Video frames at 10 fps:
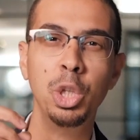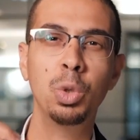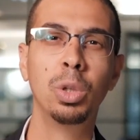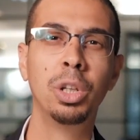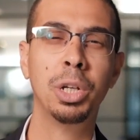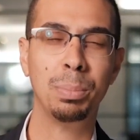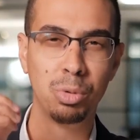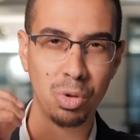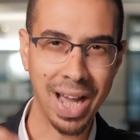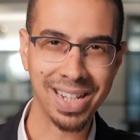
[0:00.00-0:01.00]
you'll learn
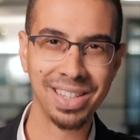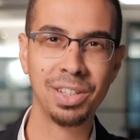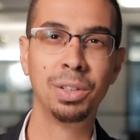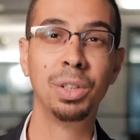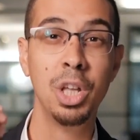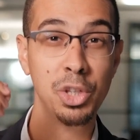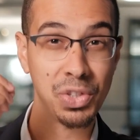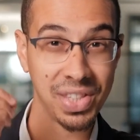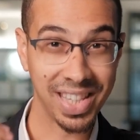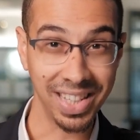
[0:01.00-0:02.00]
practical
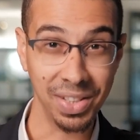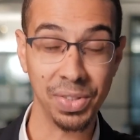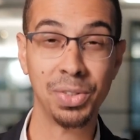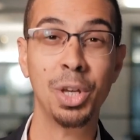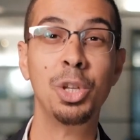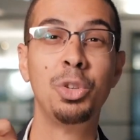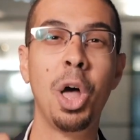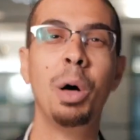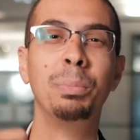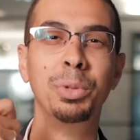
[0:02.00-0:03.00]
skills to
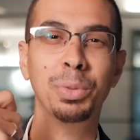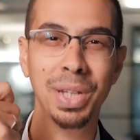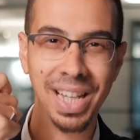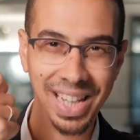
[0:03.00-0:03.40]
help you